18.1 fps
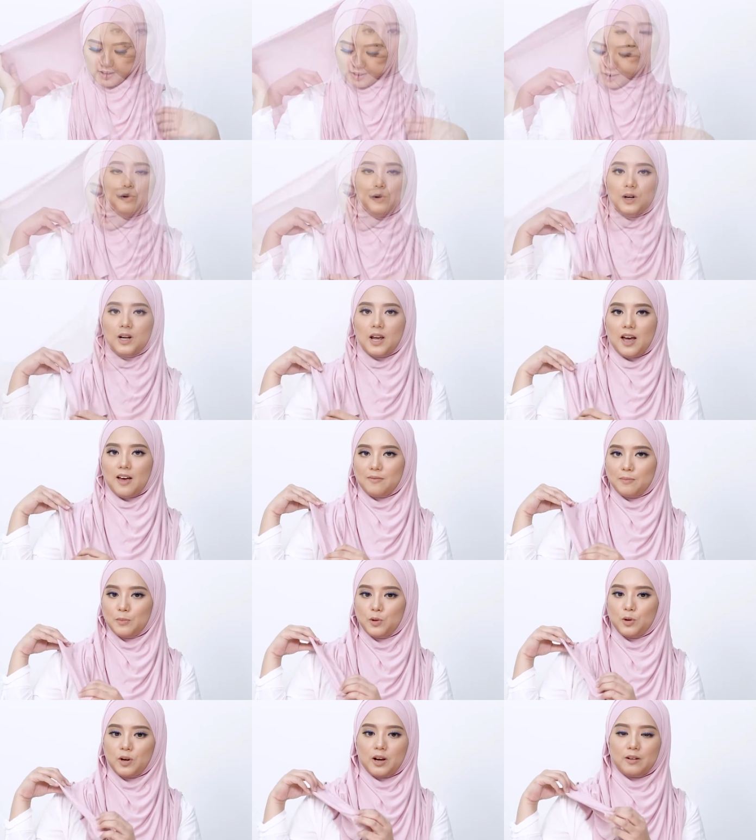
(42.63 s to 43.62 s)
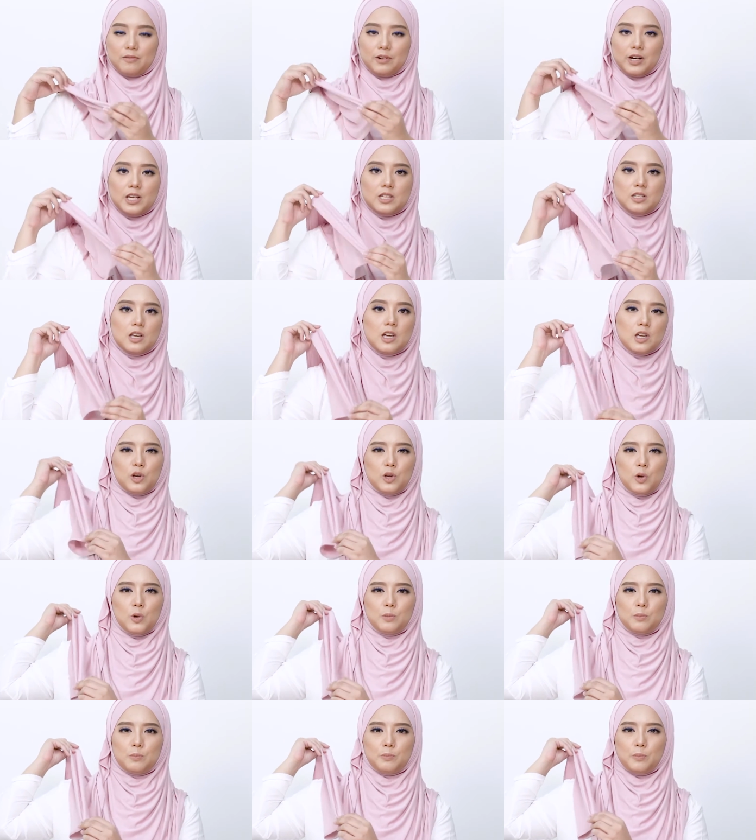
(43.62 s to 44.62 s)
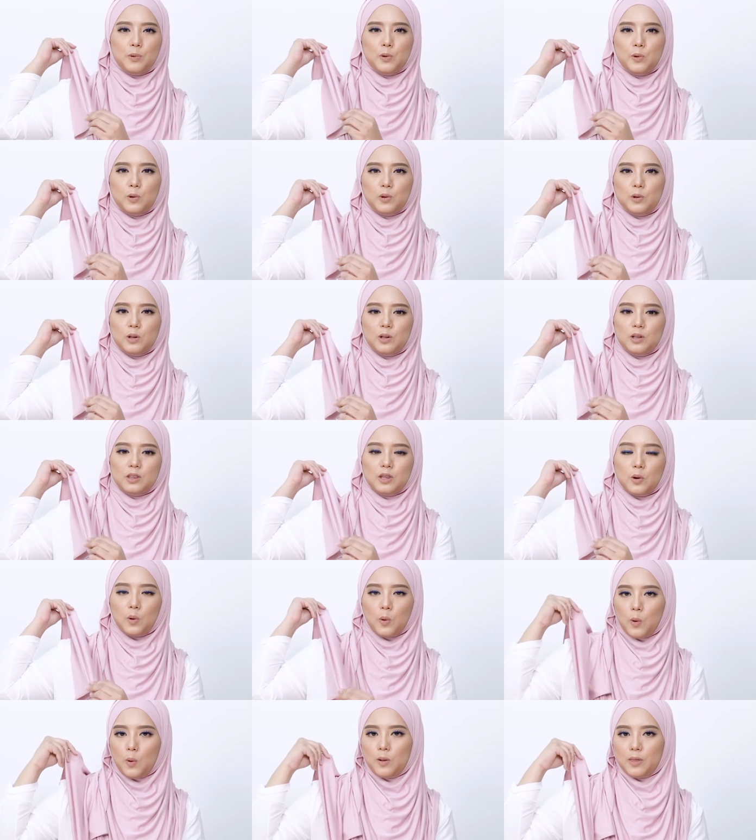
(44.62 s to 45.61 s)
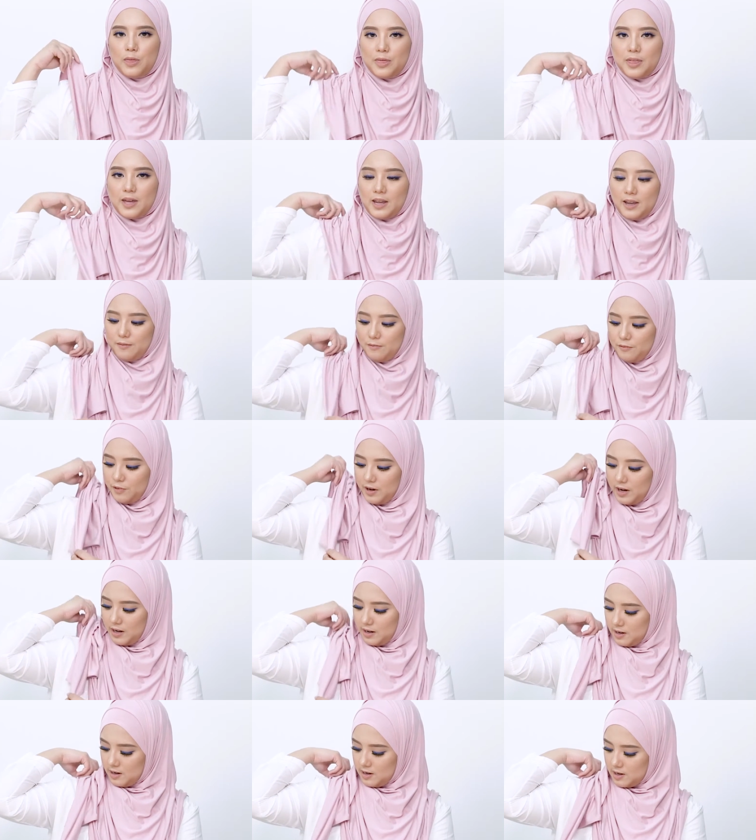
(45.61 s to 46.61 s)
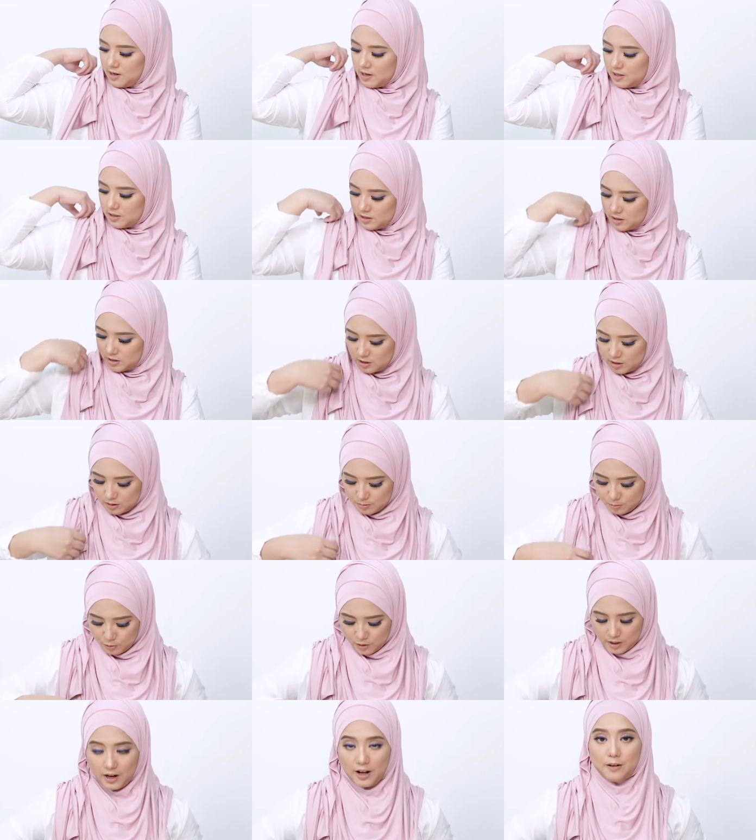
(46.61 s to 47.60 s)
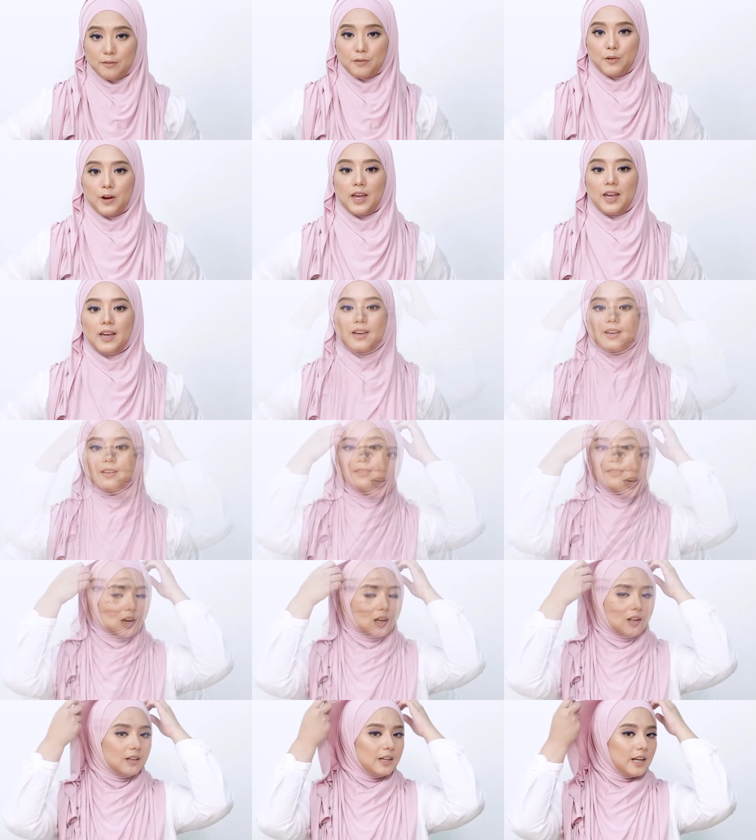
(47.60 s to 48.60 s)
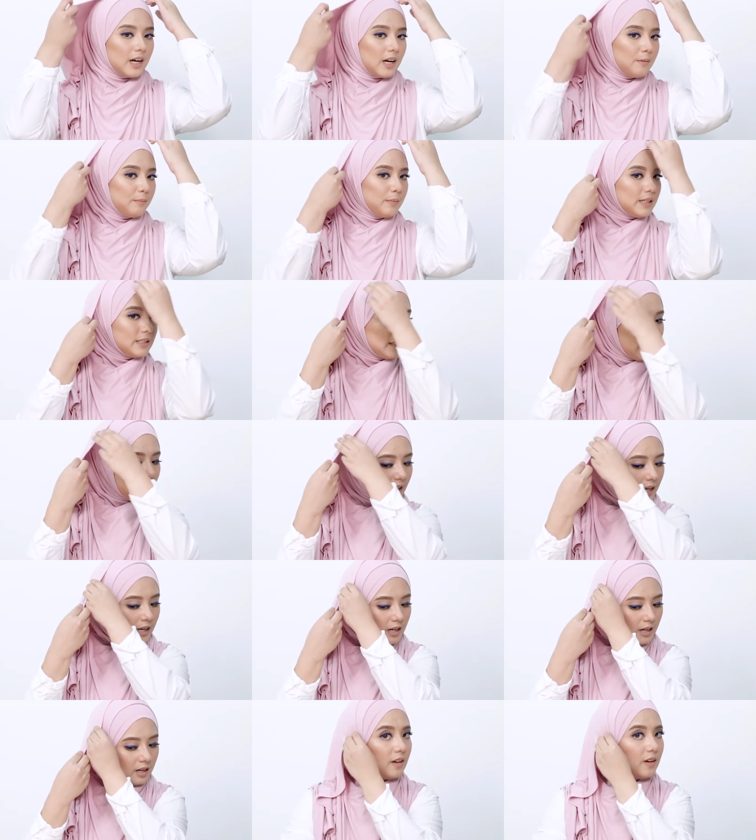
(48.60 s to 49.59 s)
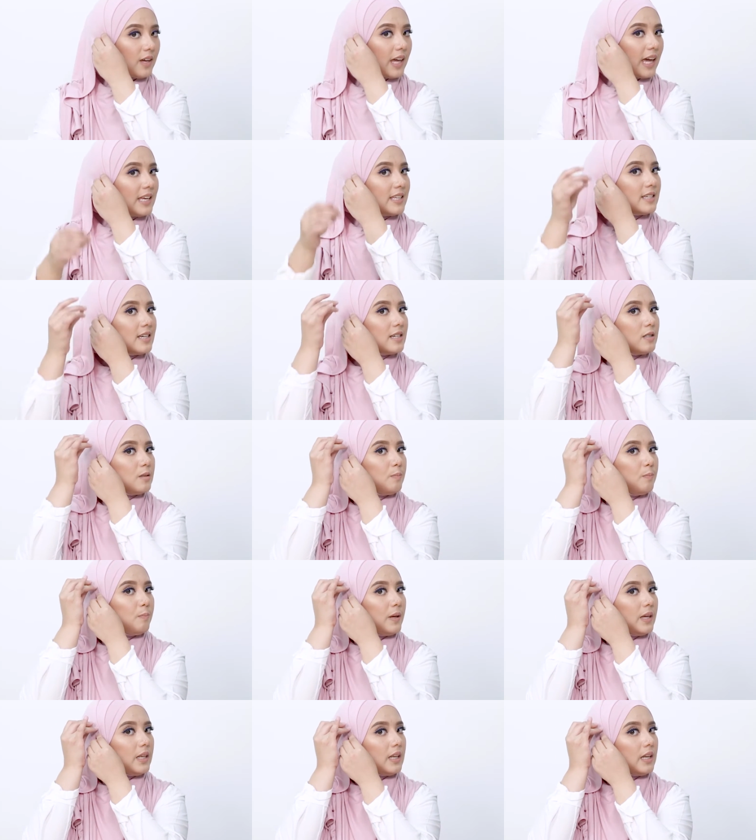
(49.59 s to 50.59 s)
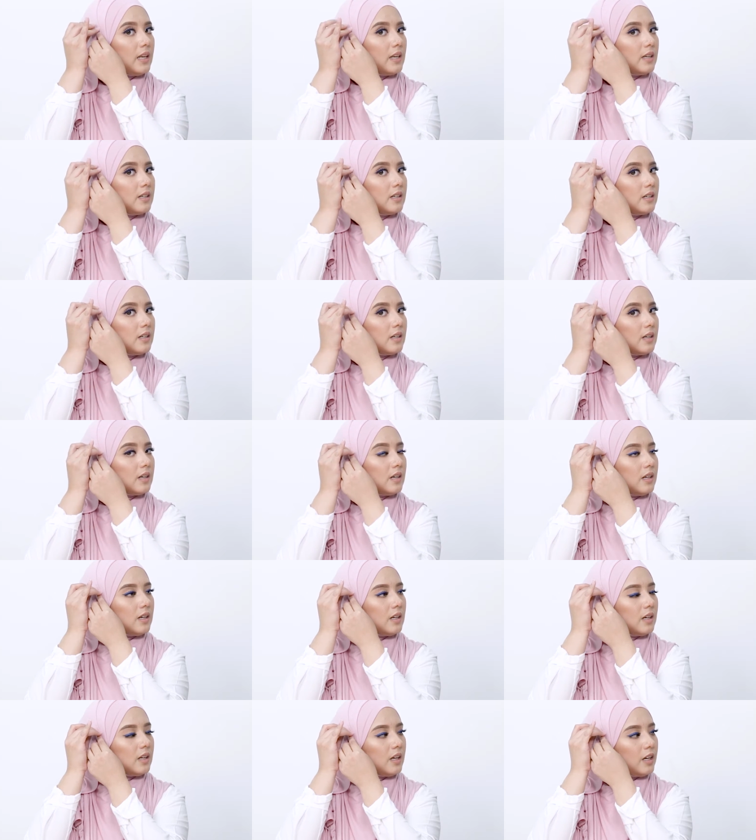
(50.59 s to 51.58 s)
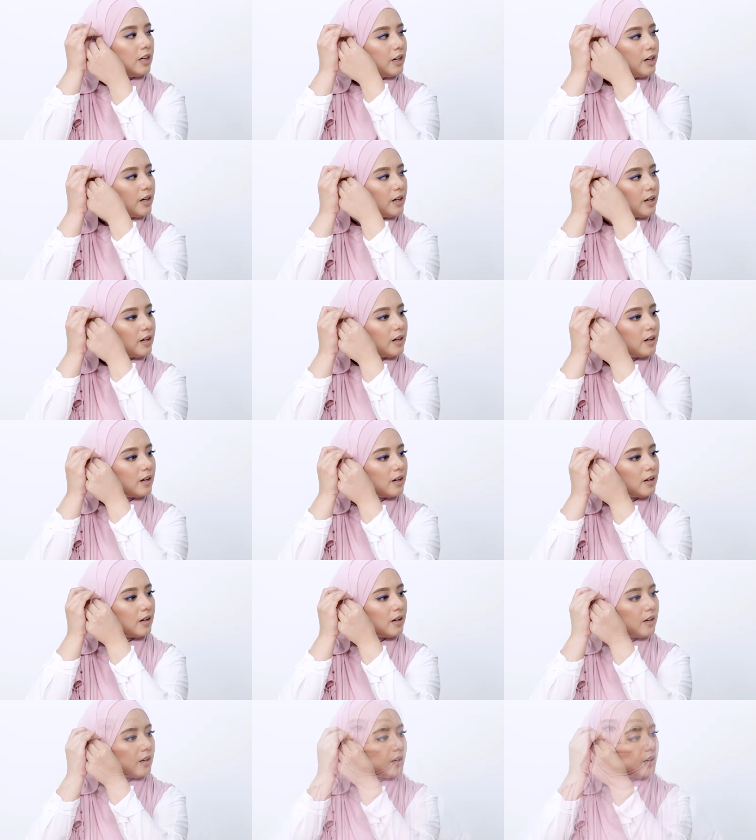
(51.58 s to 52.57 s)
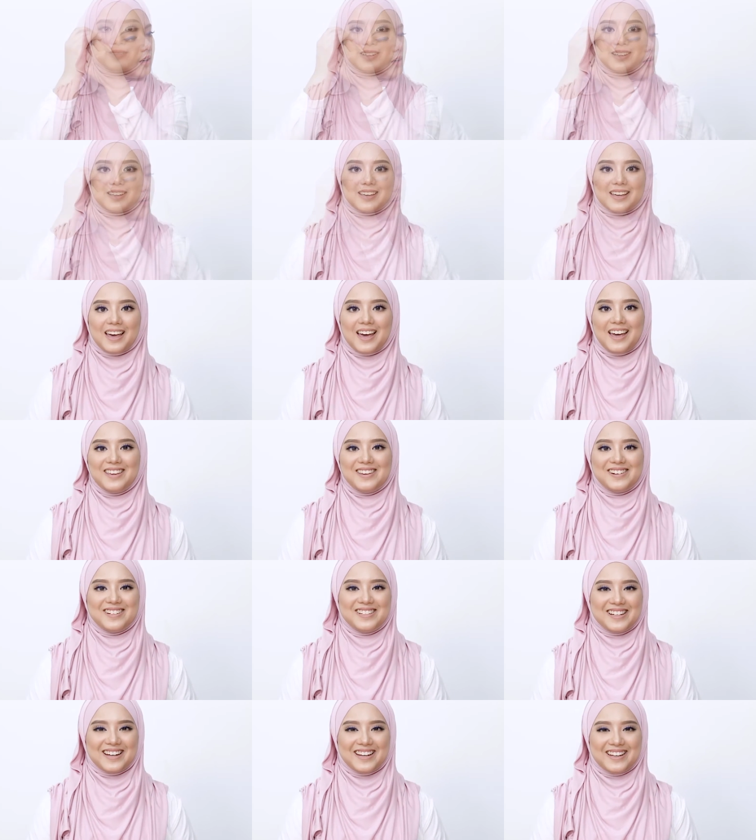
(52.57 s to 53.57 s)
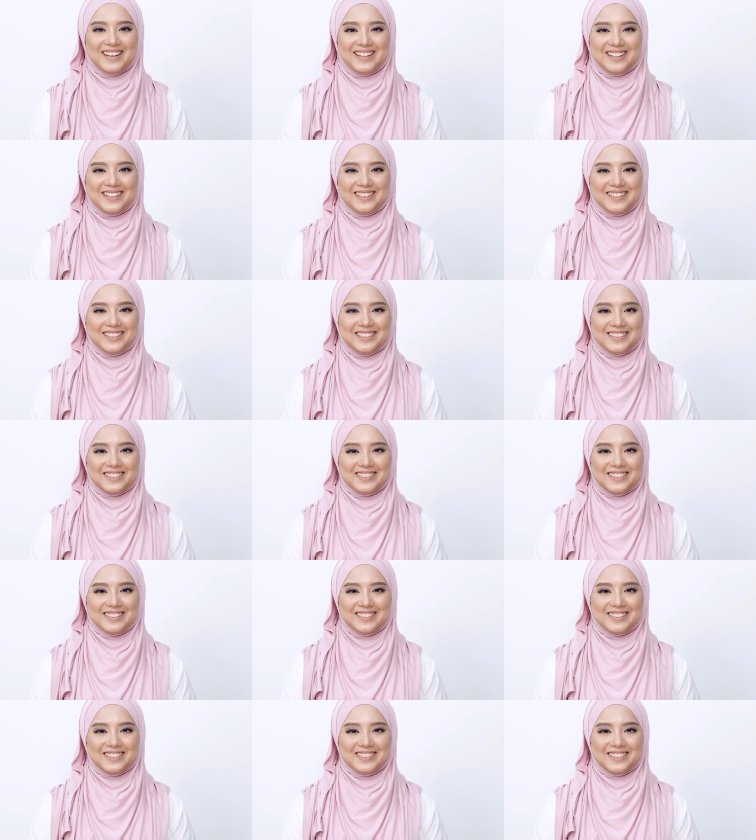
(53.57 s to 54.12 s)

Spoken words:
If you want to have more coverage, you don't pull the whole thing in front. So just put it halfway. Kalau nak kemaskan, you can just pin it here. And you're done!